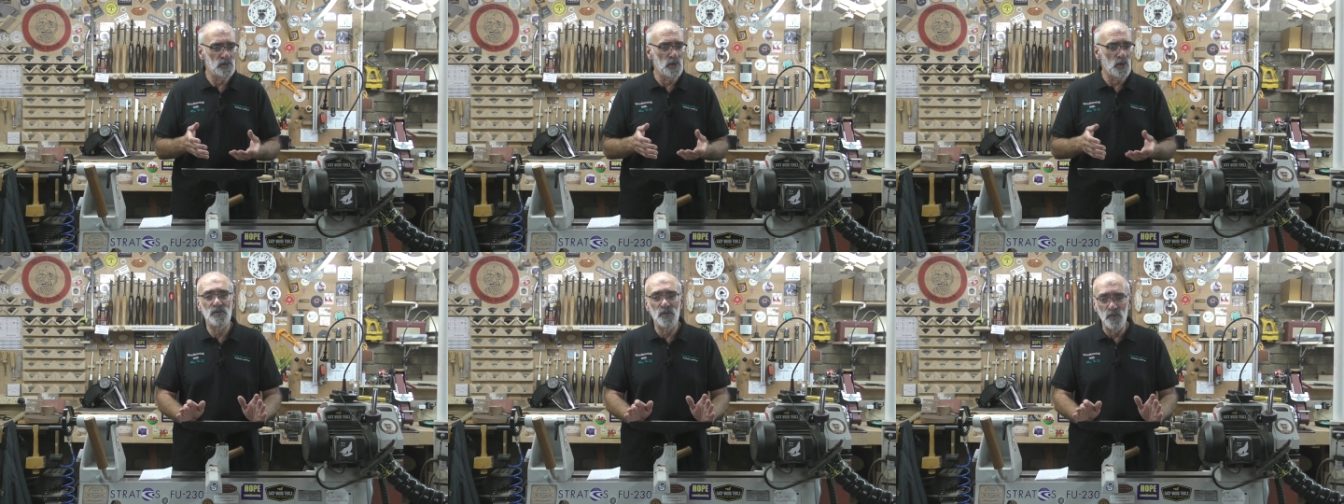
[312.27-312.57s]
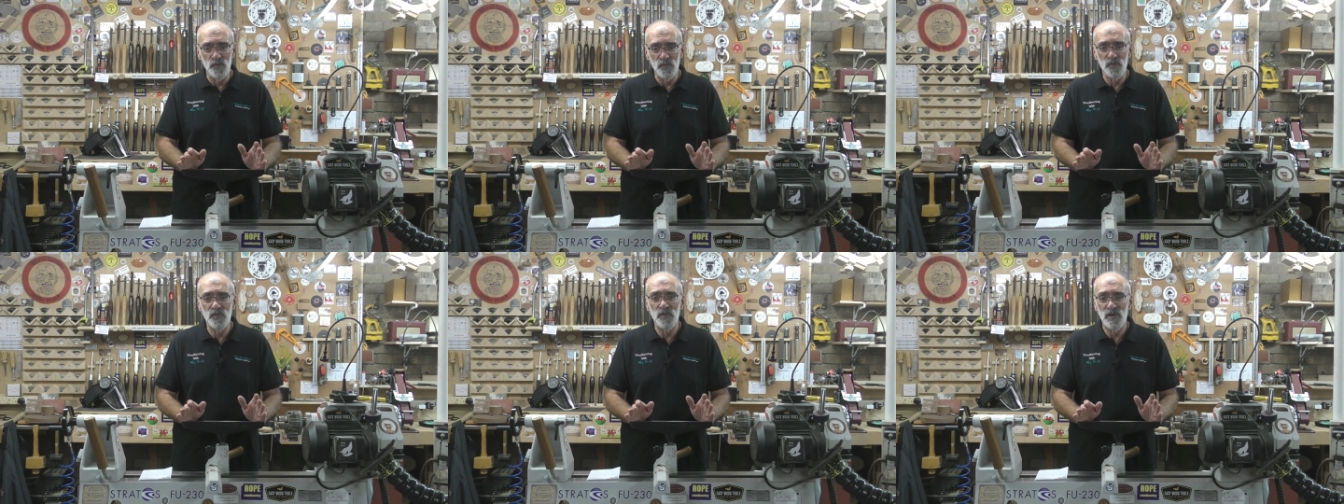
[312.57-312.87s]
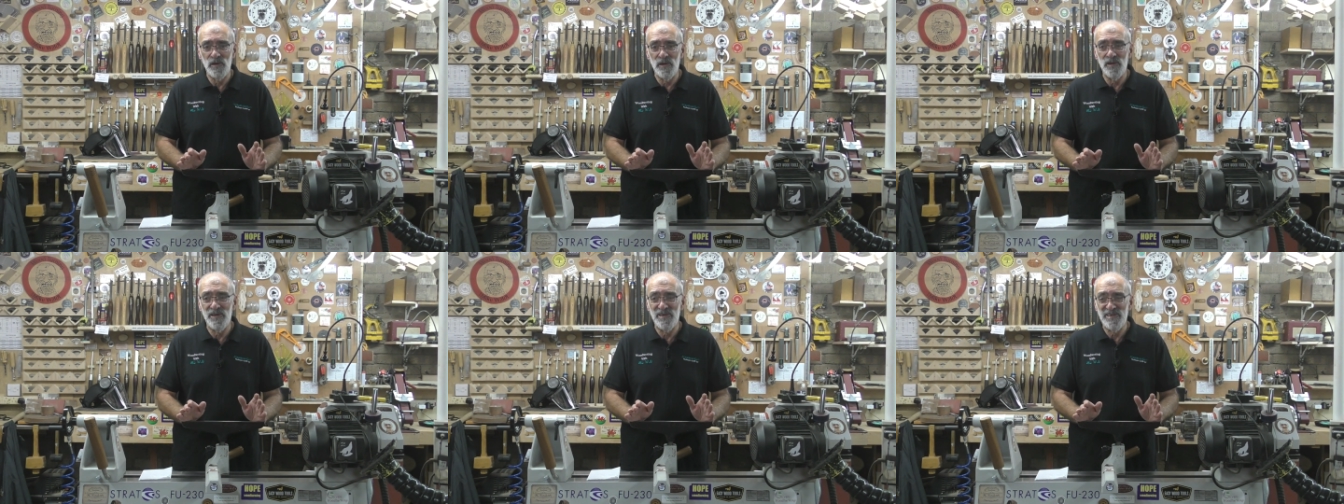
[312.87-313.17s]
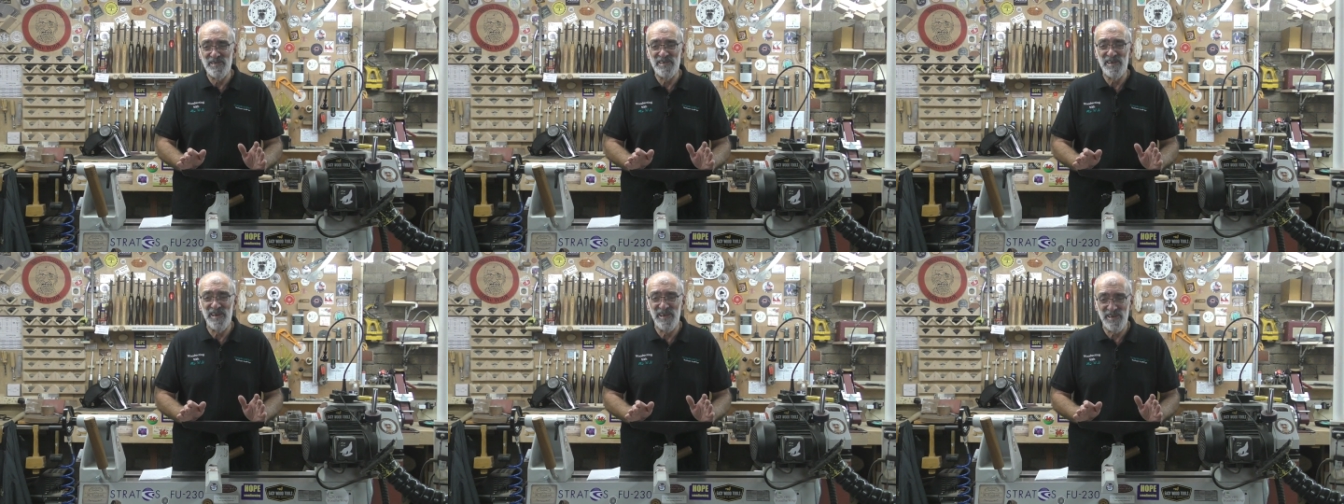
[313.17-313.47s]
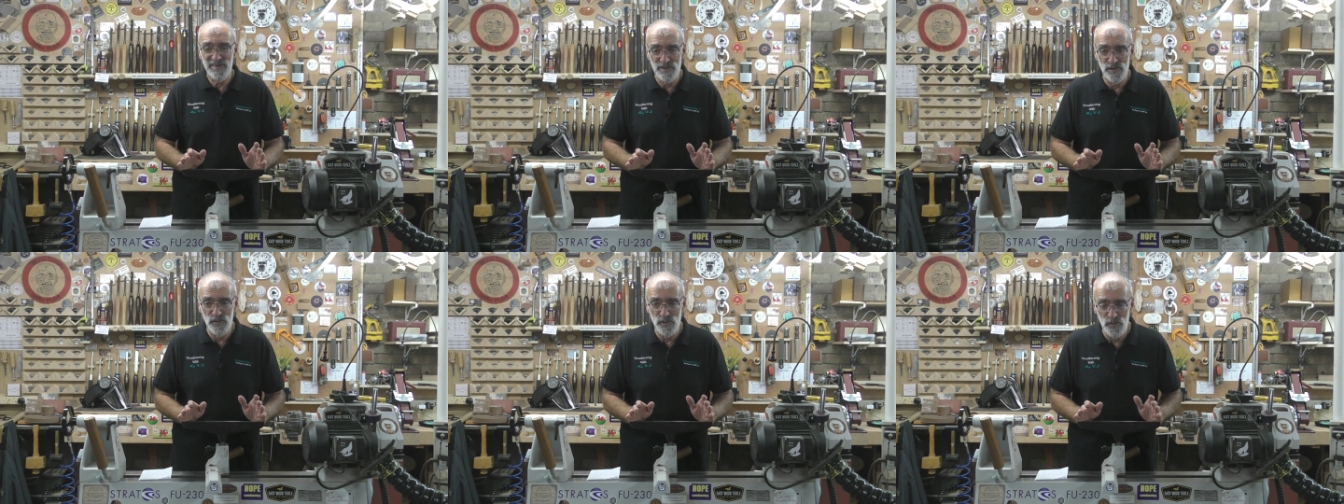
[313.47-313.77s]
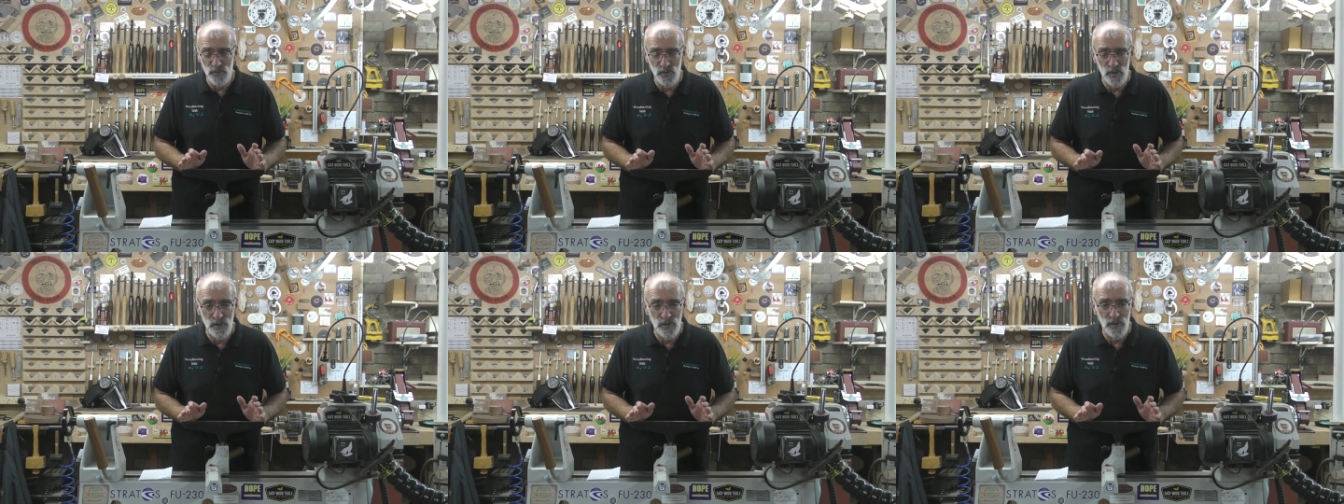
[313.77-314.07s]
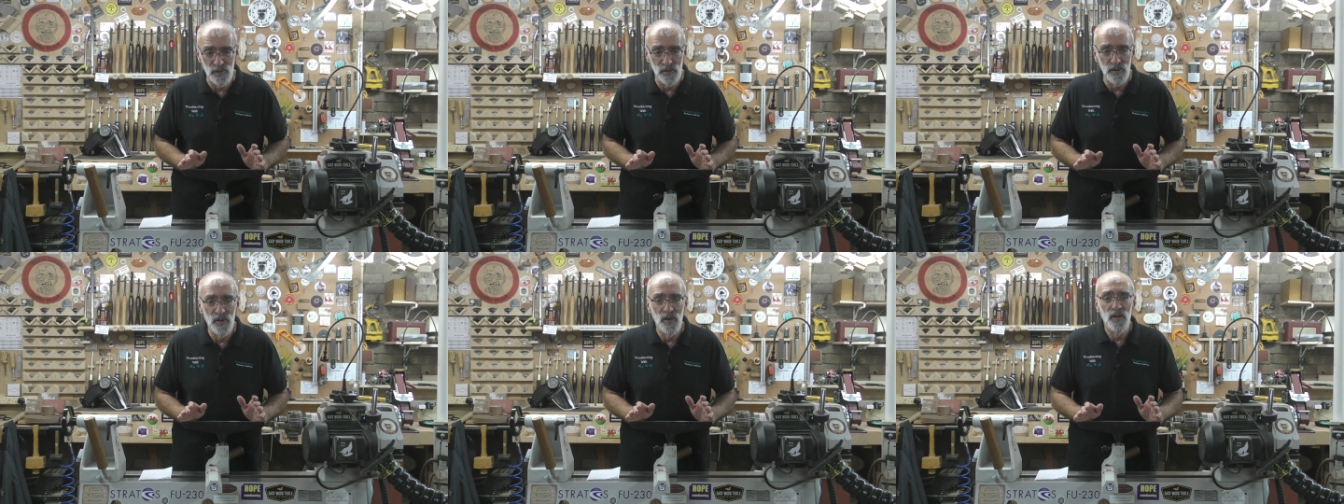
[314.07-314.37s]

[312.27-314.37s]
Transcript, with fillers: I don't feel it is necessary.